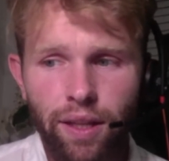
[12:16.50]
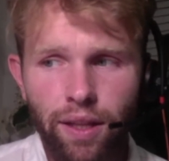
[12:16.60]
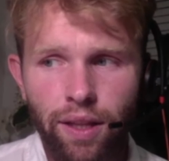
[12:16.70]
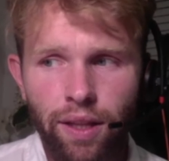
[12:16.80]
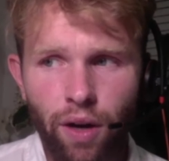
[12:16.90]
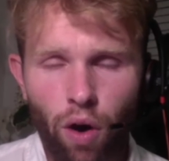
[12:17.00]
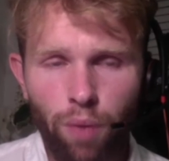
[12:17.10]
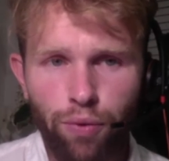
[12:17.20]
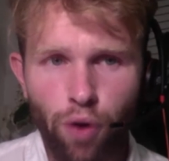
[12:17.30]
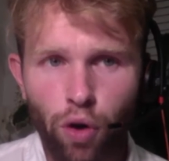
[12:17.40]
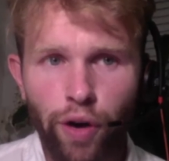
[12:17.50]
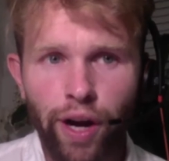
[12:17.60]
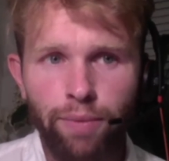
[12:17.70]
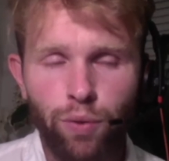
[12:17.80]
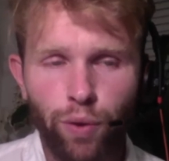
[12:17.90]
there are
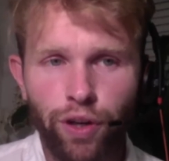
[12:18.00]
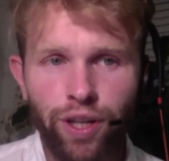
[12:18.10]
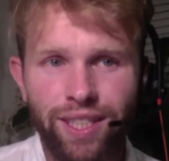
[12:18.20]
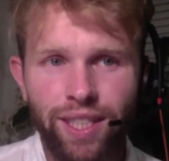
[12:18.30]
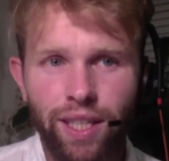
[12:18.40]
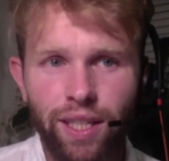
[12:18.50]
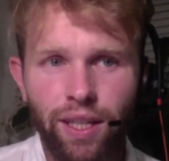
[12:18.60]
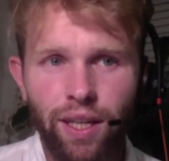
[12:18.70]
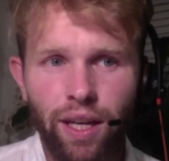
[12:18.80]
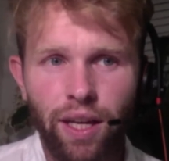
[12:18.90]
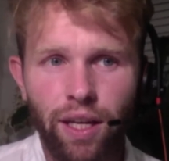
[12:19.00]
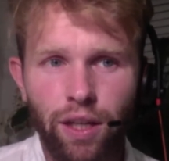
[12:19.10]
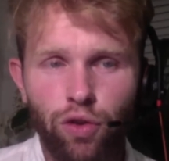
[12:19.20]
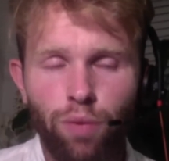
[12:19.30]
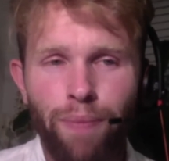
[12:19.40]
programs where you're going to see a
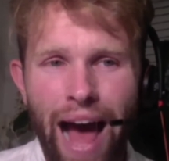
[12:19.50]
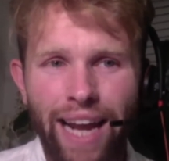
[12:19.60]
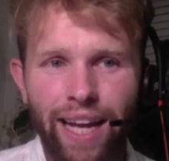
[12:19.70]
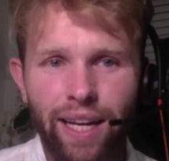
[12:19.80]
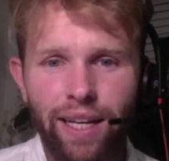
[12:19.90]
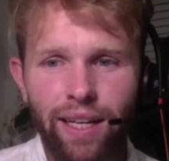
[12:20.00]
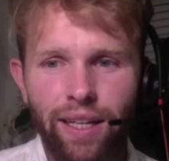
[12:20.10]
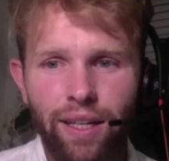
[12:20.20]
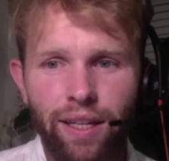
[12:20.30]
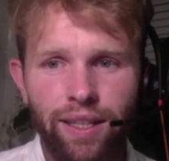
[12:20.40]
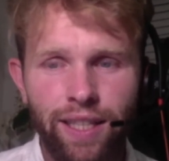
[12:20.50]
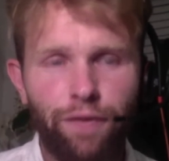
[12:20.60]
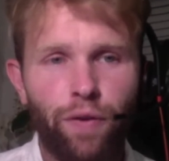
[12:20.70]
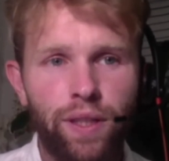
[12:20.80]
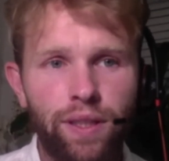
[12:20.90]
dramatic
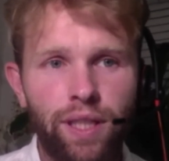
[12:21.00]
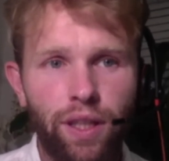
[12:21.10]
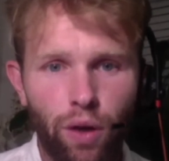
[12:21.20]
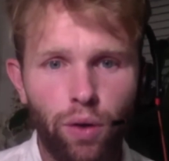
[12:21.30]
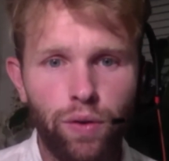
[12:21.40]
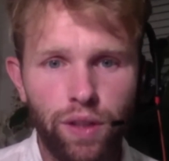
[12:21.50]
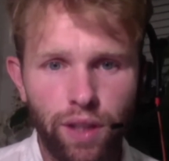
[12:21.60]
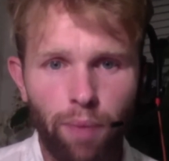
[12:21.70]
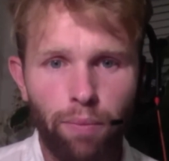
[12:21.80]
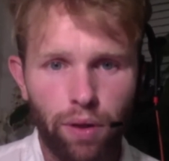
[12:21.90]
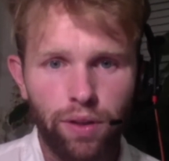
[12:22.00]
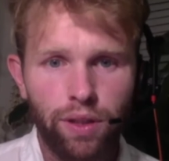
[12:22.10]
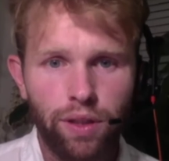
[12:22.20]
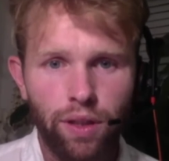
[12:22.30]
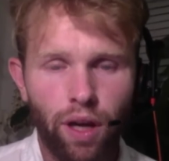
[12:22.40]
difference in those
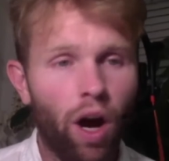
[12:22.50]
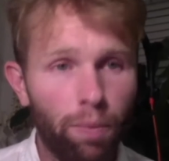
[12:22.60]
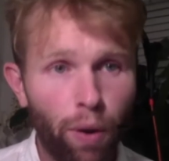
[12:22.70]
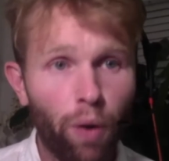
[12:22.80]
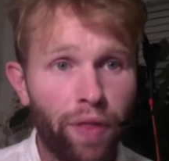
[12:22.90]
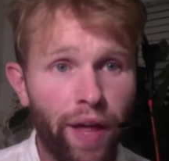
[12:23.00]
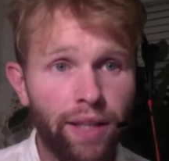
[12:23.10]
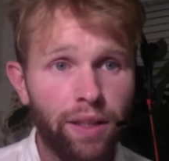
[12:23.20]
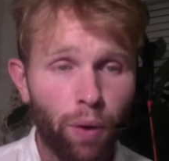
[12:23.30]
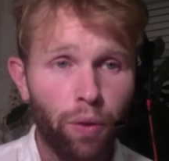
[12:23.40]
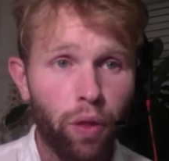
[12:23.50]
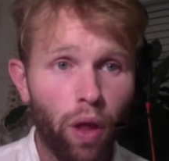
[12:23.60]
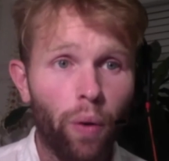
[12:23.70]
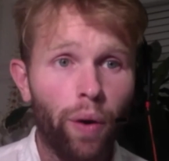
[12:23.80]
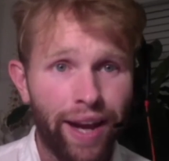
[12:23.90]
numbers on both ends, both
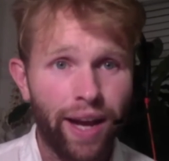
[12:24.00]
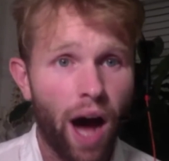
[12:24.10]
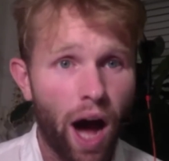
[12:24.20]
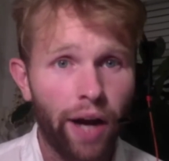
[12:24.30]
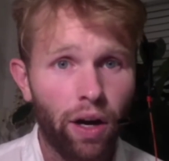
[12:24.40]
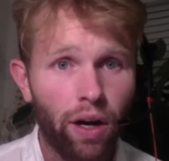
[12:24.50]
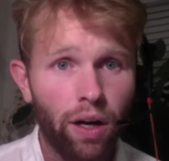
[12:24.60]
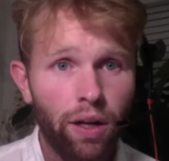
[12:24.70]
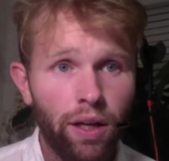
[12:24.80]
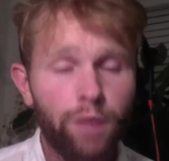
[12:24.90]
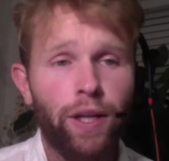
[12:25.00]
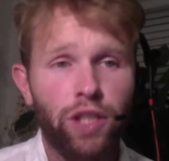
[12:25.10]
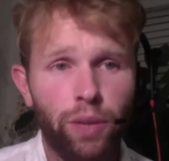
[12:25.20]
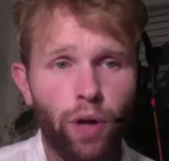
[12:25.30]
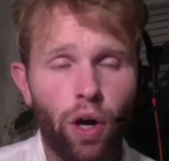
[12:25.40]
lower and higher,
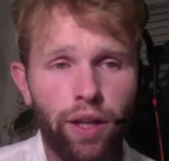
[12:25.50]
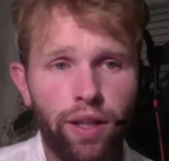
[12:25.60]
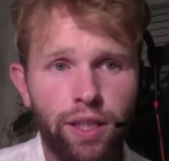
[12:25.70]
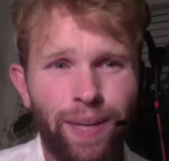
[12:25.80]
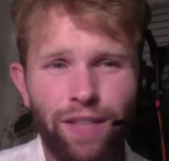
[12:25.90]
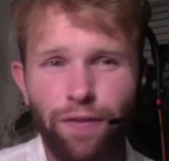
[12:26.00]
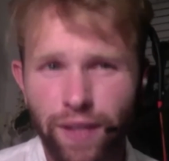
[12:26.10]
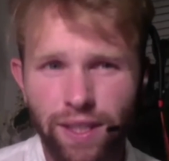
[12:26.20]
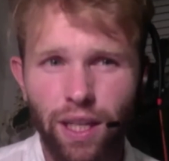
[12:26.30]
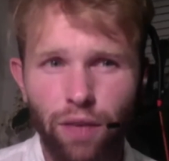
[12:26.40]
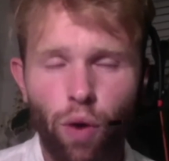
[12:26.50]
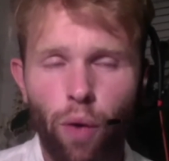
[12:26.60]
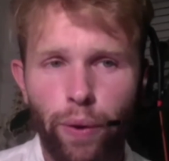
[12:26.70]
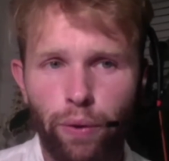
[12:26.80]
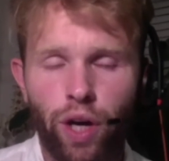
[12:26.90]
especially regarding the specificity of
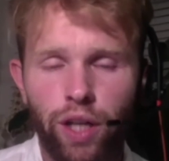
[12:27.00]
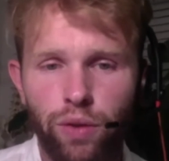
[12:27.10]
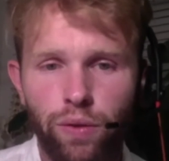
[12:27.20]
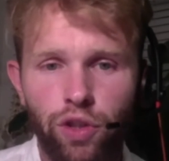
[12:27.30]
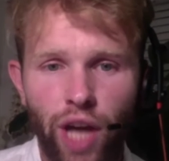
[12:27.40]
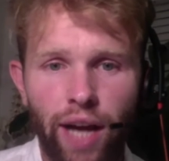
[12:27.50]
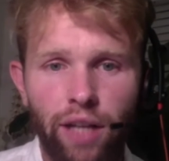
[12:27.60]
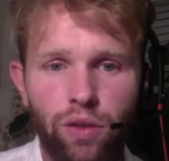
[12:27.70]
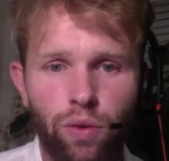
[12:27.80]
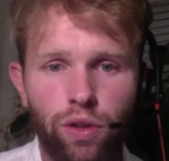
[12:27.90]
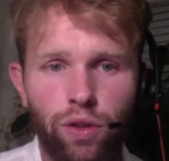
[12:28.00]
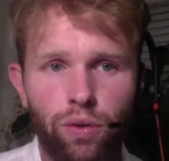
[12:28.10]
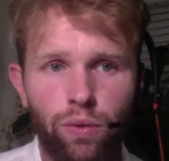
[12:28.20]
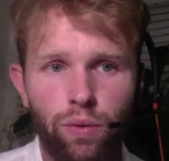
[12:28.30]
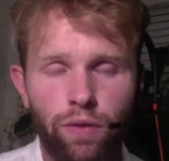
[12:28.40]
what we were trying to inject or
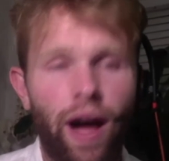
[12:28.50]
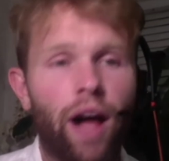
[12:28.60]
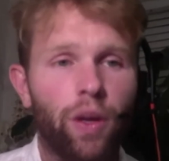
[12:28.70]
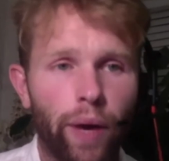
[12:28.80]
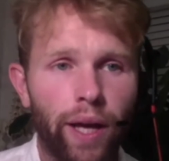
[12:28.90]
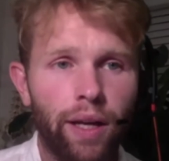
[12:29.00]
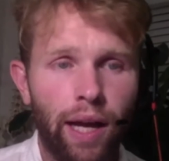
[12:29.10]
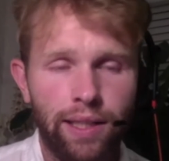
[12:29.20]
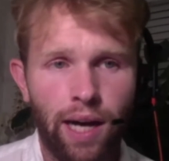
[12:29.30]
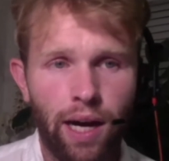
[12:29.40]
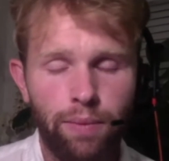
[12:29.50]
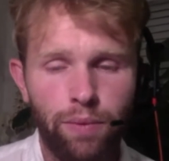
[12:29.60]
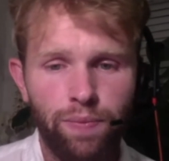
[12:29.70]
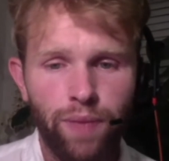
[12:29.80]
to evaluate at times.